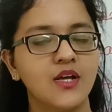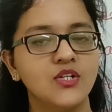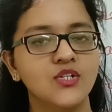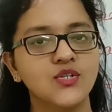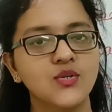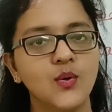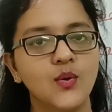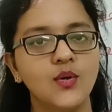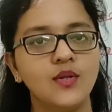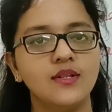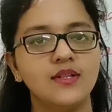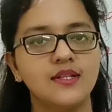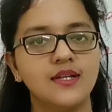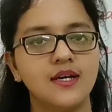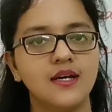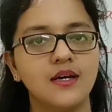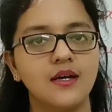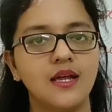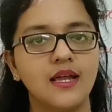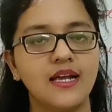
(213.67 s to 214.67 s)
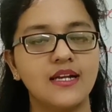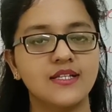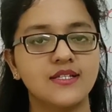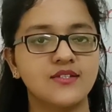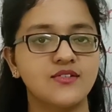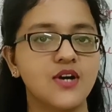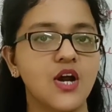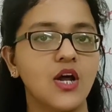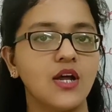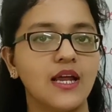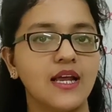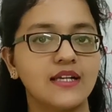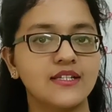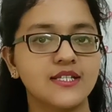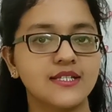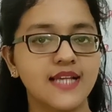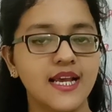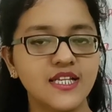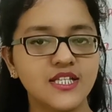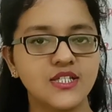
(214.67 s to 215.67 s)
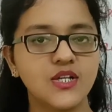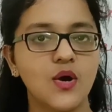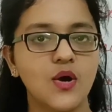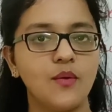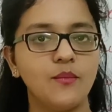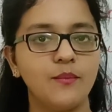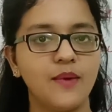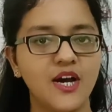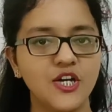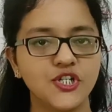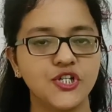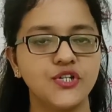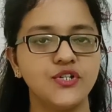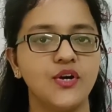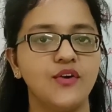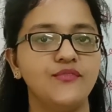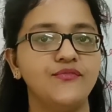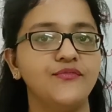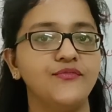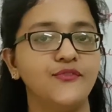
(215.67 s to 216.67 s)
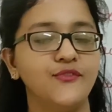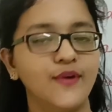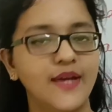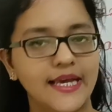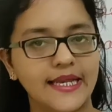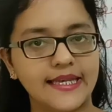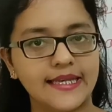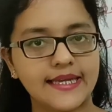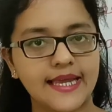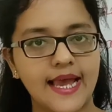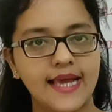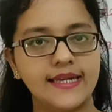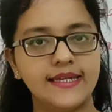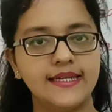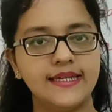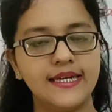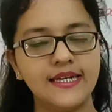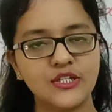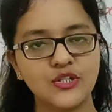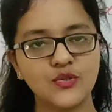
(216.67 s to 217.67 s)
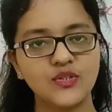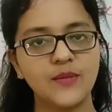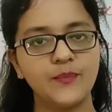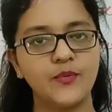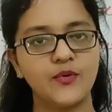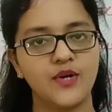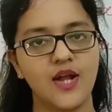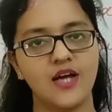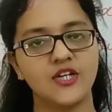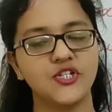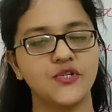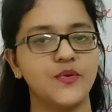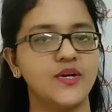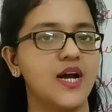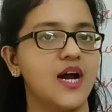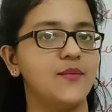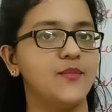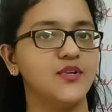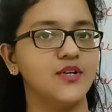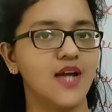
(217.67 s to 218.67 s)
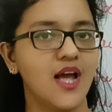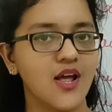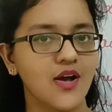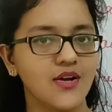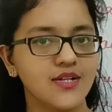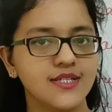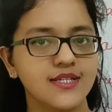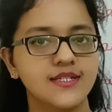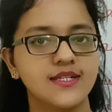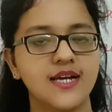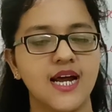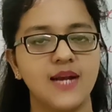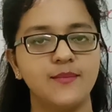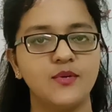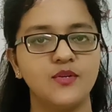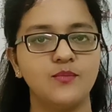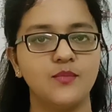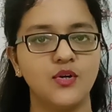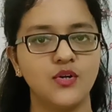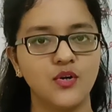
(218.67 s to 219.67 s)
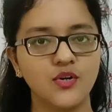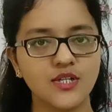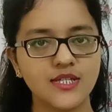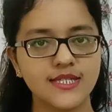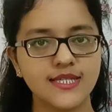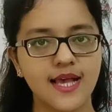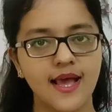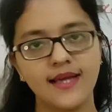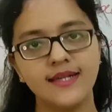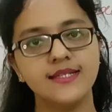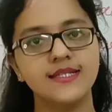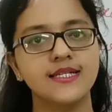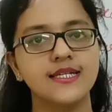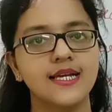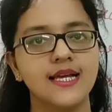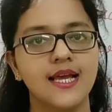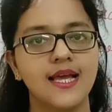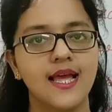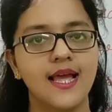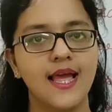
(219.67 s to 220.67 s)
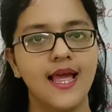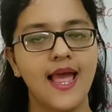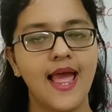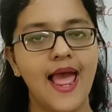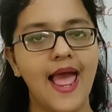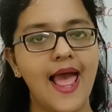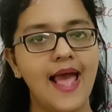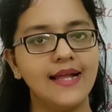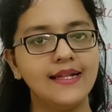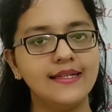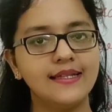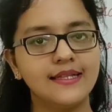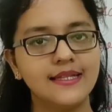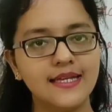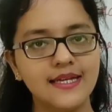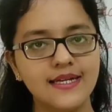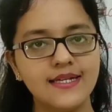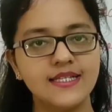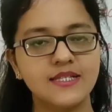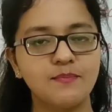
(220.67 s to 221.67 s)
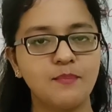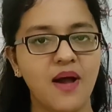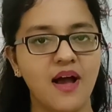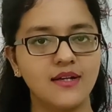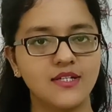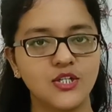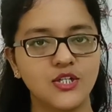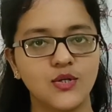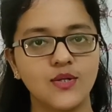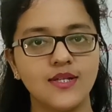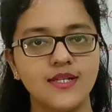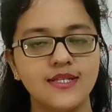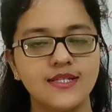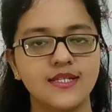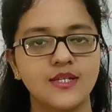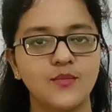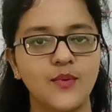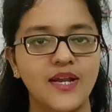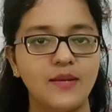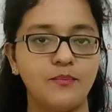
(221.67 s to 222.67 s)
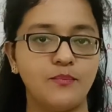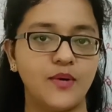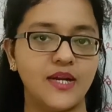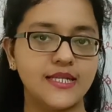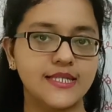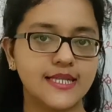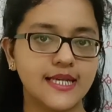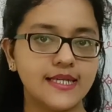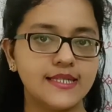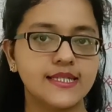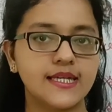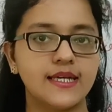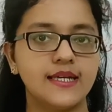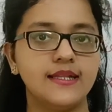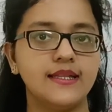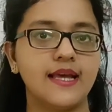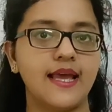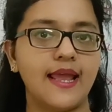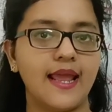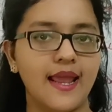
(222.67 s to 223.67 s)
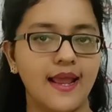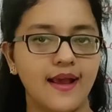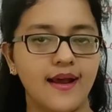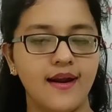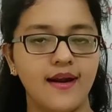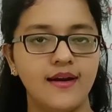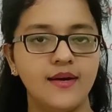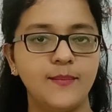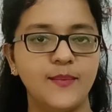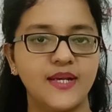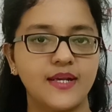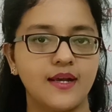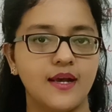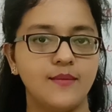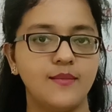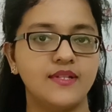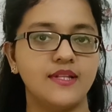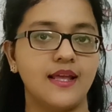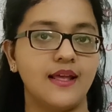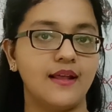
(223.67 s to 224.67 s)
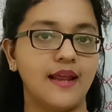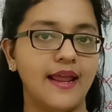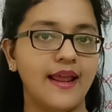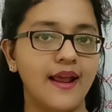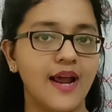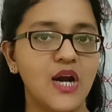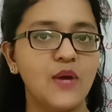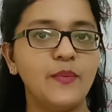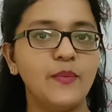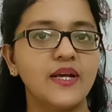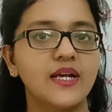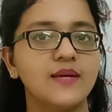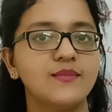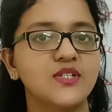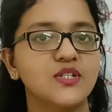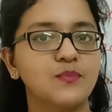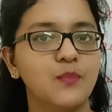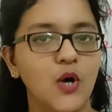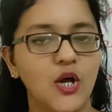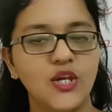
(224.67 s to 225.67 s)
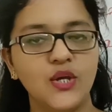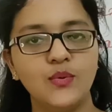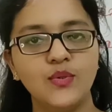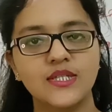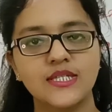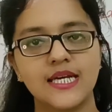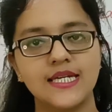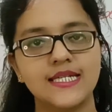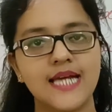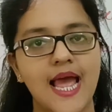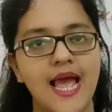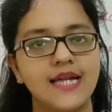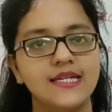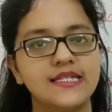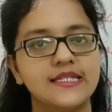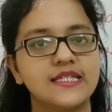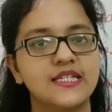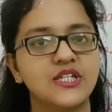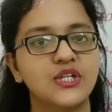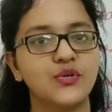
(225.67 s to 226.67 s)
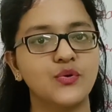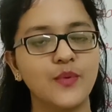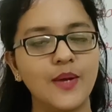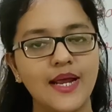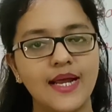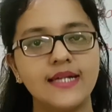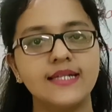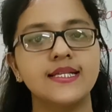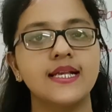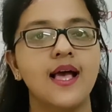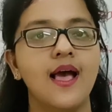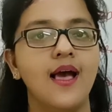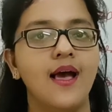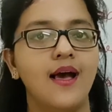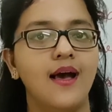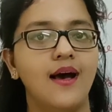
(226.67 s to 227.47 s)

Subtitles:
So the excess combustion of fuel can lead to the production of carbon dioxide, carbon monoxide, and these particles when present in the air becomes polluted and it creates